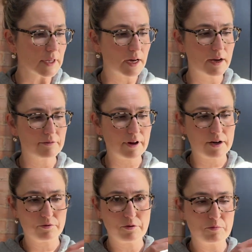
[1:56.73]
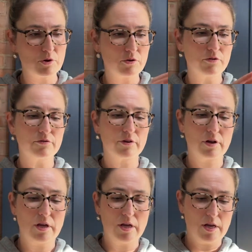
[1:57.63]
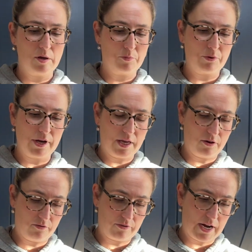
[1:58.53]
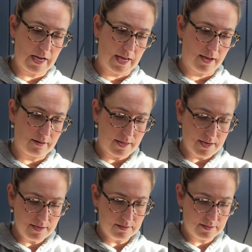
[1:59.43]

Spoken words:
I've got to remove brachioradialis,